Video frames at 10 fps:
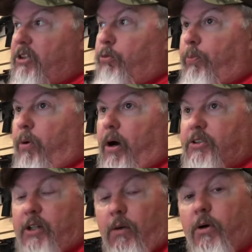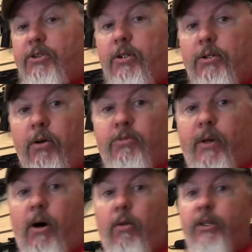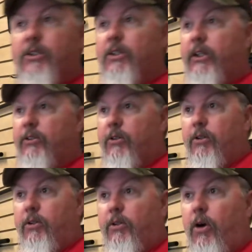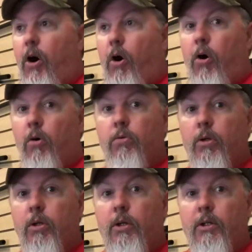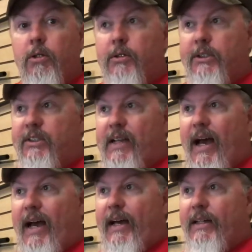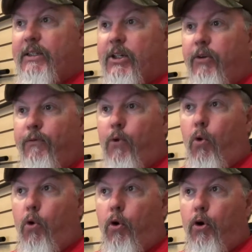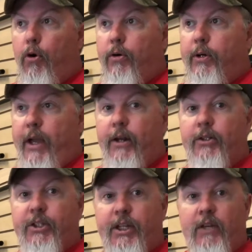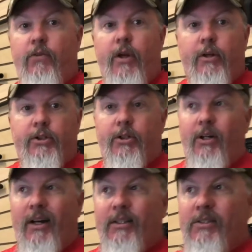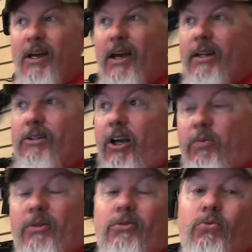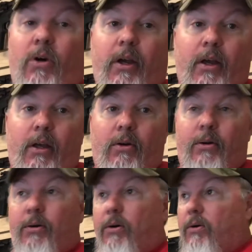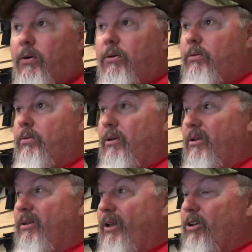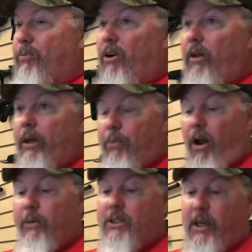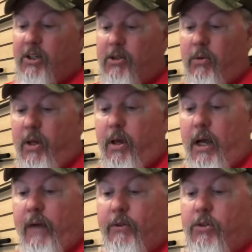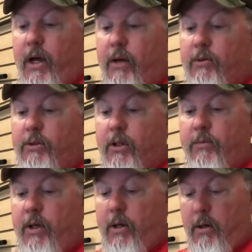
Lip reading: pasta. Now, what you're gonna notice about all these things, they're all designed for energy, to give you energy. They're not designed to help you lose weight and they probably taste okay. I haven't tried some yet,